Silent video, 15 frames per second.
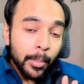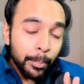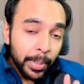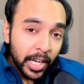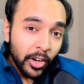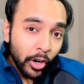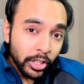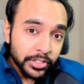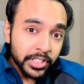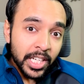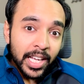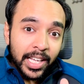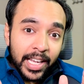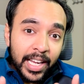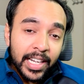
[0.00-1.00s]
because
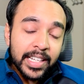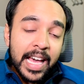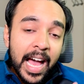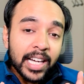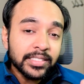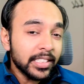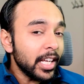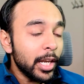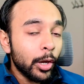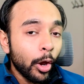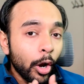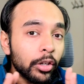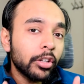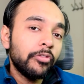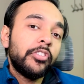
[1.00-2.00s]
it has a
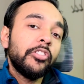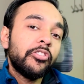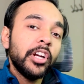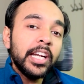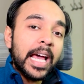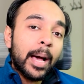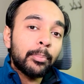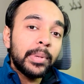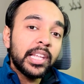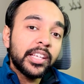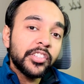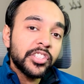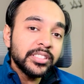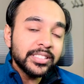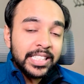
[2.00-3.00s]
lot of different
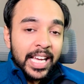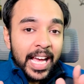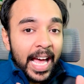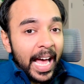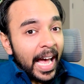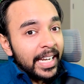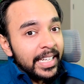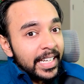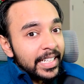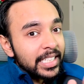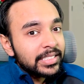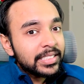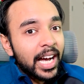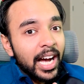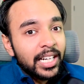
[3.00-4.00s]
applications and it
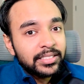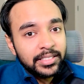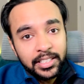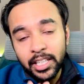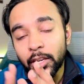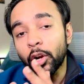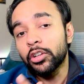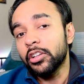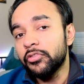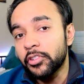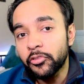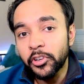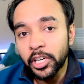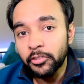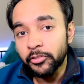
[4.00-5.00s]
is asked in a lot of
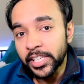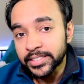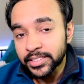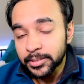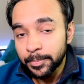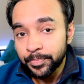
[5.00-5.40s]
different ways.